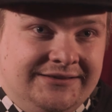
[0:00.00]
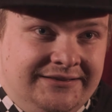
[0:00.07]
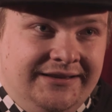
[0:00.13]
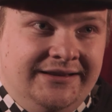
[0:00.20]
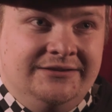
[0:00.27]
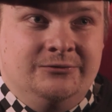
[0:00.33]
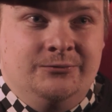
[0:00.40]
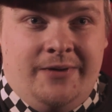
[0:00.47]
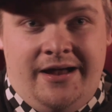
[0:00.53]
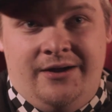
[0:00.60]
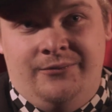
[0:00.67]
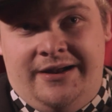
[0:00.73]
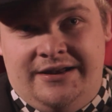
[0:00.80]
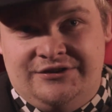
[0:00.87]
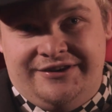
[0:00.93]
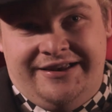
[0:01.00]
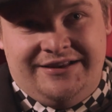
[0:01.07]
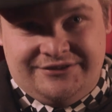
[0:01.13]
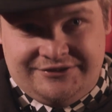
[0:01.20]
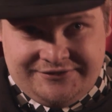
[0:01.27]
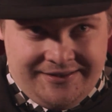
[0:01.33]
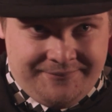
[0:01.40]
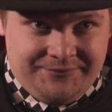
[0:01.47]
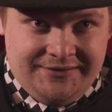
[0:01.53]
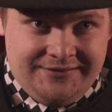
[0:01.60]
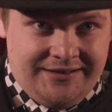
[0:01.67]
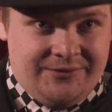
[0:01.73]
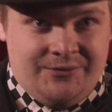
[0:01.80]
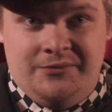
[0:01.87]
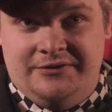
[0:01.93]
and this. Why change
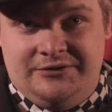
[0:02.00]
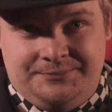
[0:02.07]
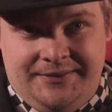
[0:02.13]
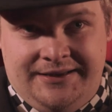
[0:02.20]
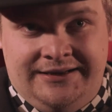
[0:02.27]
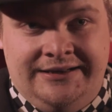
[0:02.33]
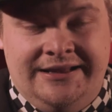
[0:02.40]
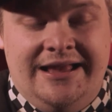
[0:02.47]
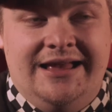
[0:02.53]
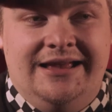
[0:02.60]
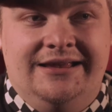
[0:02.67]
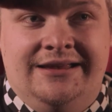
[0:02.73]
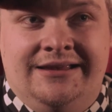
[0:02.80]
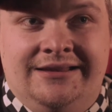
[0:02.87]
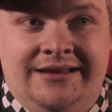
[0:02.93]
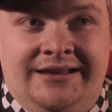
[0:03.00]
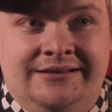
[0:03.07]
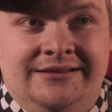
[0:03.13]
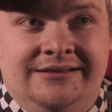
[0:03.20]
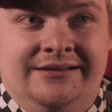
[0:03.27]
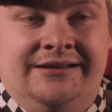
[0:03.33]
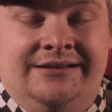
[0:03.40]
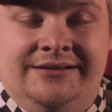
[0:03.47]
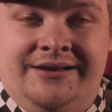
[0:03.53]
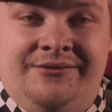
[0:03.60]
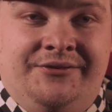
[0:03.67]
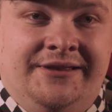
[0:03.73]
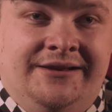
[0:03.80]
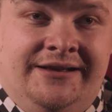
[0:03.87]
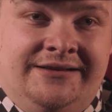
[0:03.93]
something that always been and
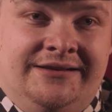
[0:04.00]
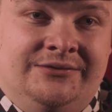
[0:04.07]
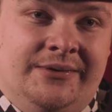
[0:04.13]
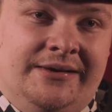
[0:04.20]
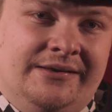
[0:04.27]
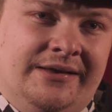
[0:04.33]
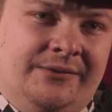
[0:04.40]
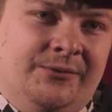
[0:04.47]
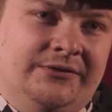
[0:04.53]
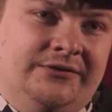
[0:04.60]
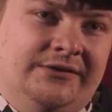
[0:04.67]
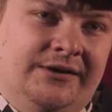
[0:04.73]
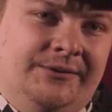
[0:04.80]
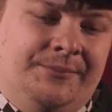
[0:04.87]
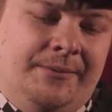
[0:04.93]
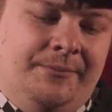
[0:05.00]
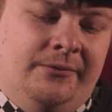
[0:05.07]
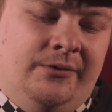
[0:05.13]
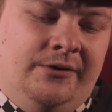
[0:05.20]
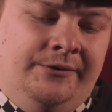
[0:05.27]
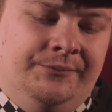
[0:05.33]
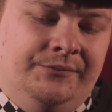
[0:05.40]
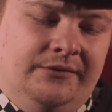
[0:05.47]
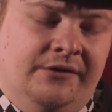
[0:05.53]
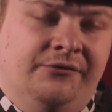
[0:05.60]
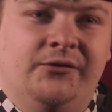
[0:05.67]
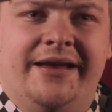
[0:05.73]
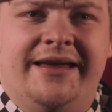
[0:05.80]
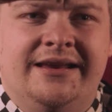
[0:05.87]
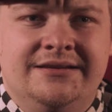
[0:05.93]
everything like this? So it was people were
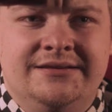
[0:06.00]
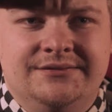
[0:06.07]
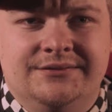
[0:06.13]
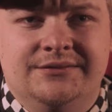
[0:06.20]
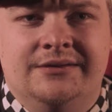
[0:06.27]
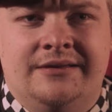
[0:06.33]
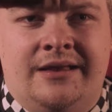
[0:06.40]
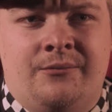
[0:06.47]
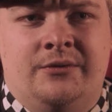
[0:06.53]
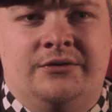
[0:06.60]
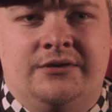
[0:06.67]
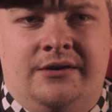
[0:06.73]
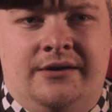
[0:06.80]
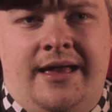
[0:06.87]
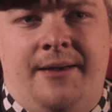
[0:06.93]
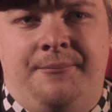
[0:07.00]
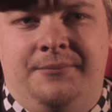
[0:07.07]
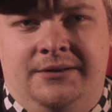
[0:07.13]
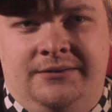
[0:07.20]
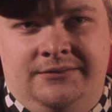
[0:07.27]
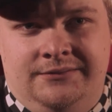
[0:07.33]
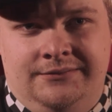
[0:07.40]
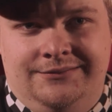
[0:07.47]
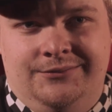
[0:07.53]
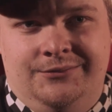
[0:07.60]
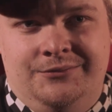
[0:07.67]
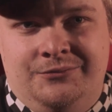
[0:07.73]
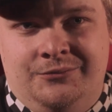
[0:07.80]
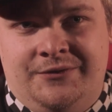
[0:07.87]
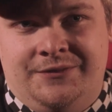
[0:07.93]
afraid that was gonna happen
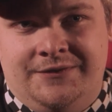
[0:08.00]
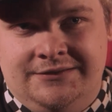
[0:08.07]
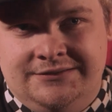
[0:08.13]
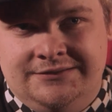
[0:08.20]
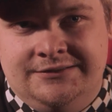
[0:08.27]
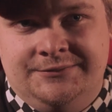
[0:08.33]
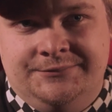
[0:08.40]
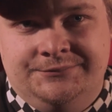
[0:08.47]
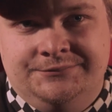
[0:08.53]
with this.